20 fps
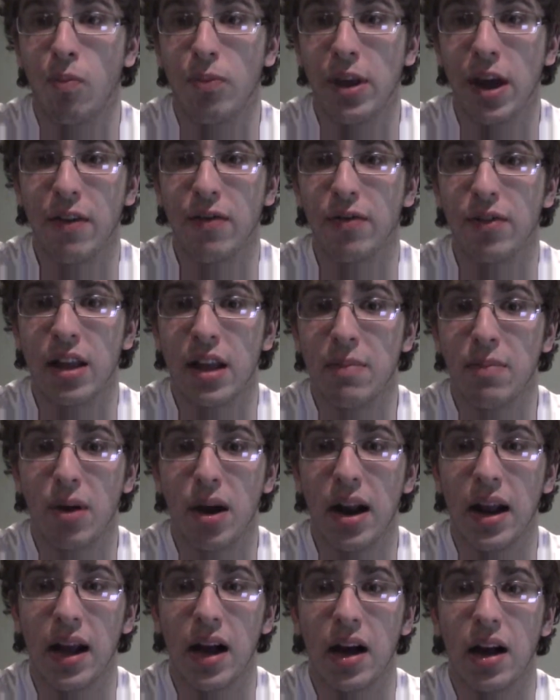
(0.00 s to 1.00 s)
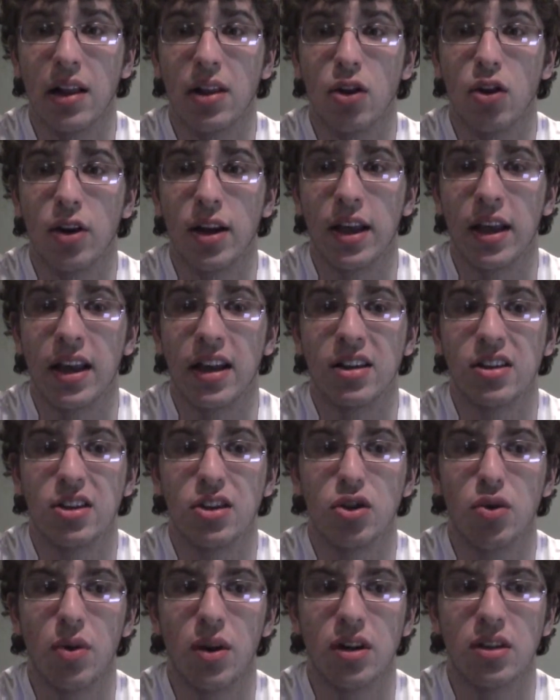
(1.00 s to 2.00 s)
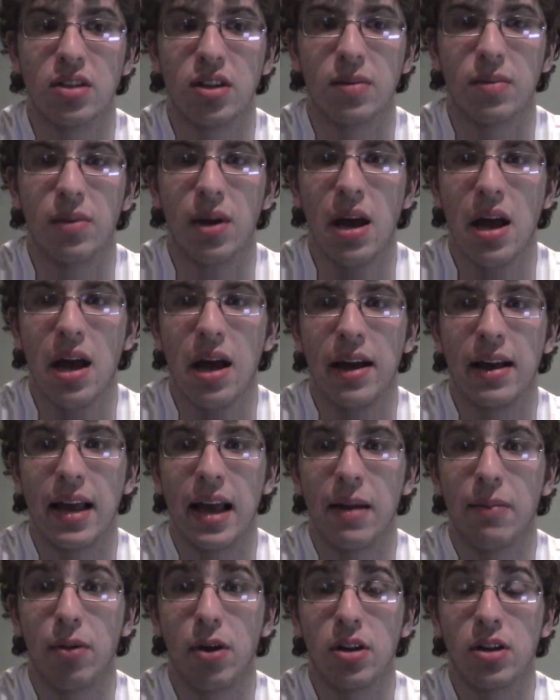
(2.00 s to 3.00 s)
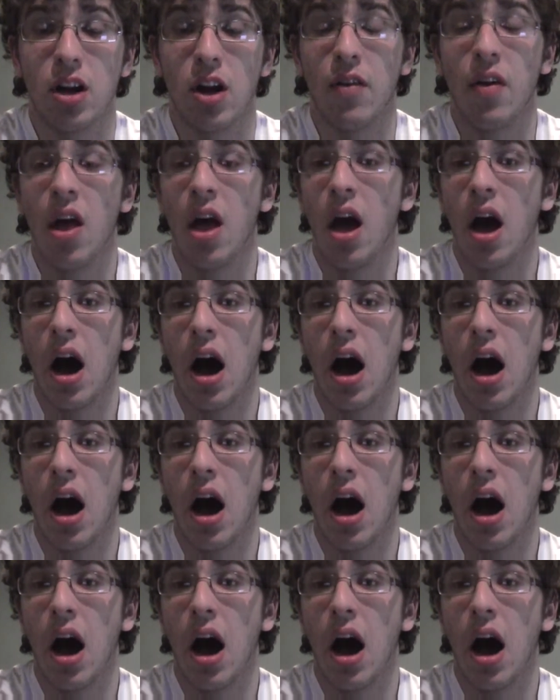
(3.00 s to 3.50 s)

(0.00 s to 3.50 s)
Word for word: definitely planning on looking into doing some gameplay stuff.